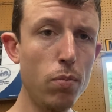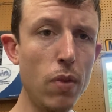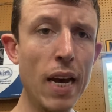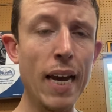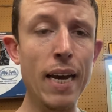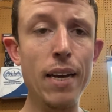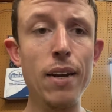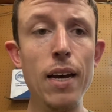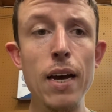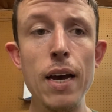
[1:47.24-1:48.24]
And
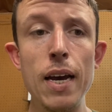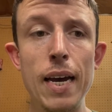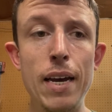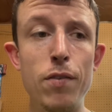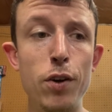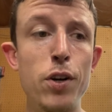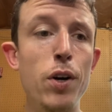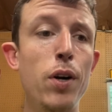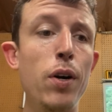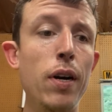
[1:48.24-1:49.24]
in
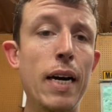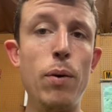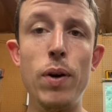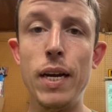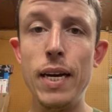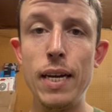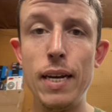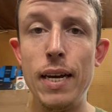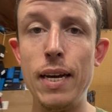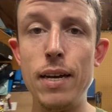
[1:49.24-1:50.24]
return, I went ahead
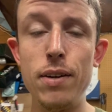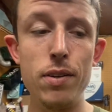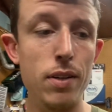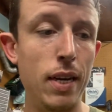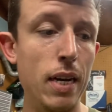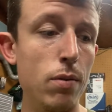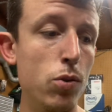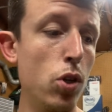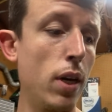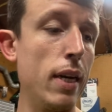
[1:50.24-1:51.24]
and kind of was
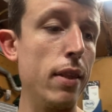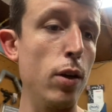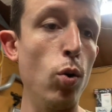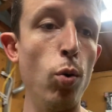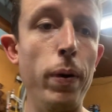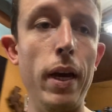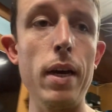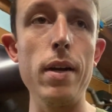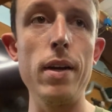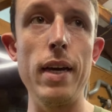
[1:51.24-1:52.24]
looking at the oil
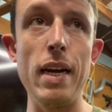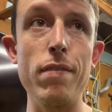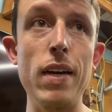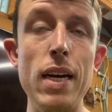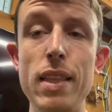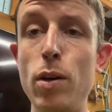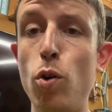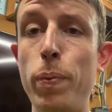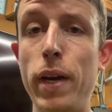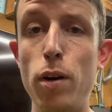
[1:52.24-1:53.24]
pan. And I've got the oil
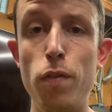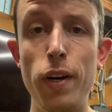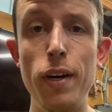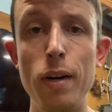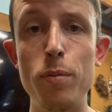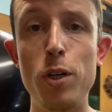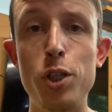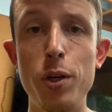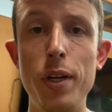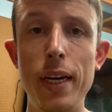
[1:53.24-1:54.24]
pan over here. I'm going to
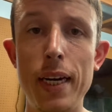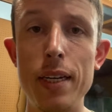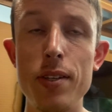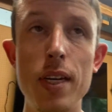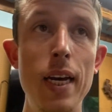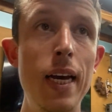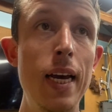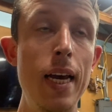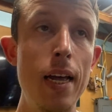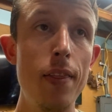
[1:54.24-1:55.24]
show you guys.
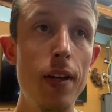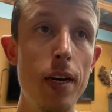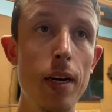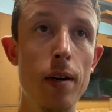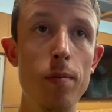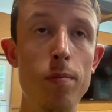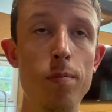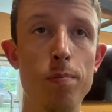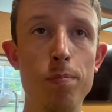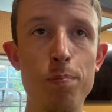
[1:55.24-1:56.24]
The
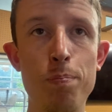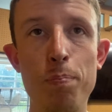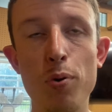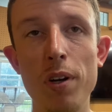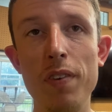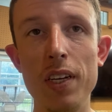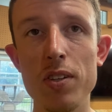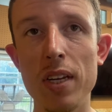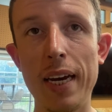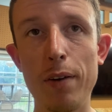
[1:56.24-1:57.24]
previous
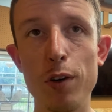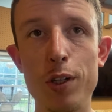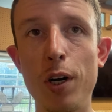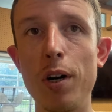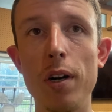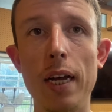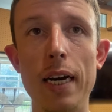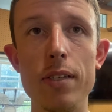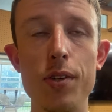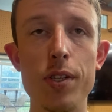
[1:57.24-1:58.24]
like return
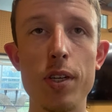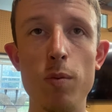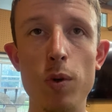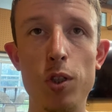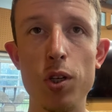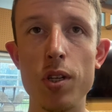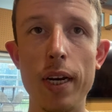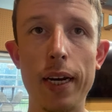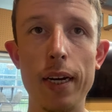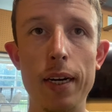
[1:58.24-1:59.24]
line system was just
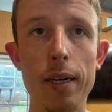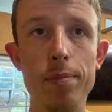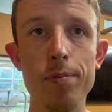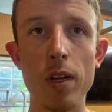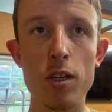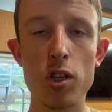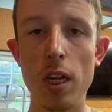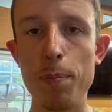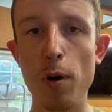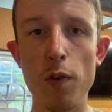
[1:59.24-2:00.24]
like a, a
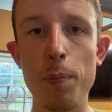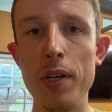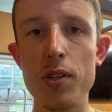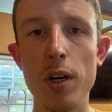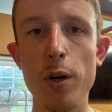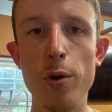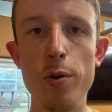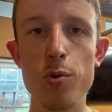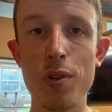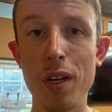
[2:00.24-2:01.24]
slip over piece of
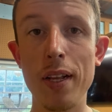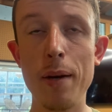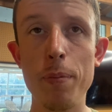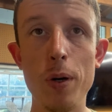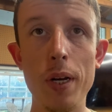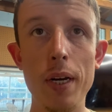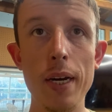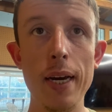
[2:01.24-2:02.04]
hose with a clamp on it.